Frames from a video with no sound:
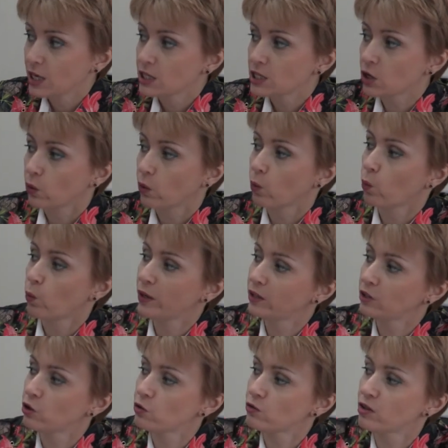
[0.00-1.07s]
So we
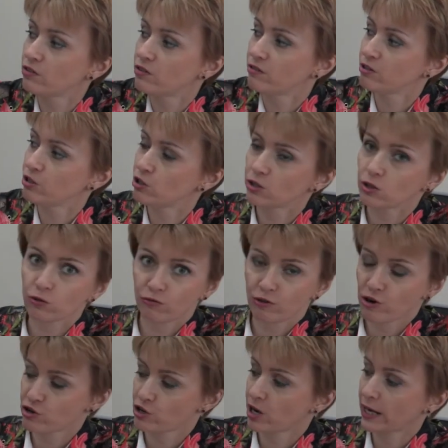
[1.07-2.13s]
know that the regions of
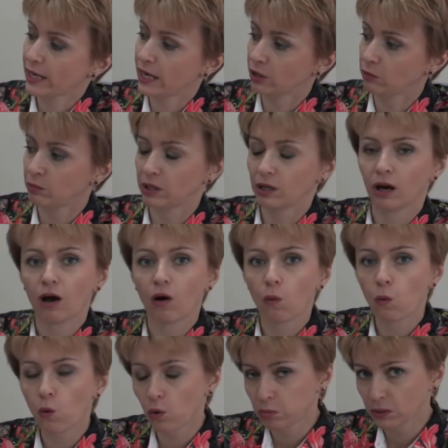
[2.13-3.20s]
Russia can be
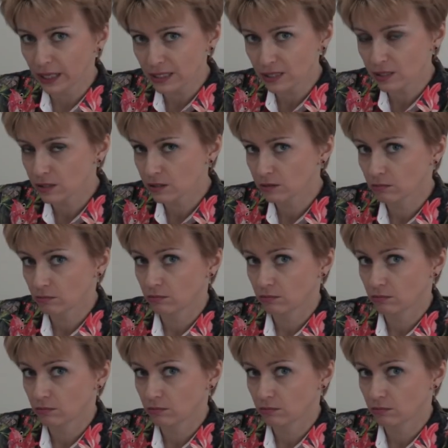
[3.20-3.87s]
Oblast,